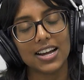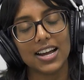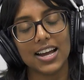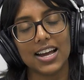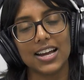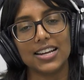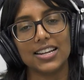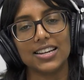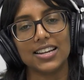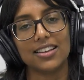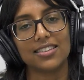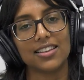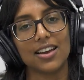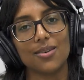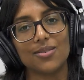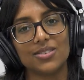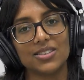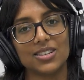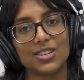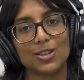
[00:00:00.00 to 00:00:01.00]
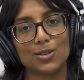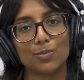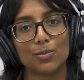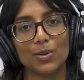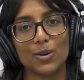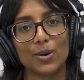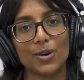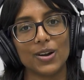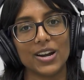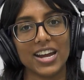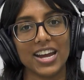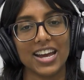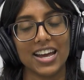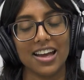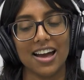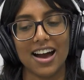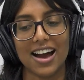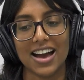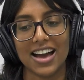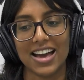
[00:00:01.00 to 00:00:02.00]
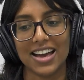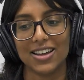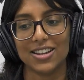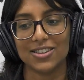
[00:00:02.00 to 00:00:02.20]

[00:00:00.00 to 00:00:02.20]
and as I was exploring, I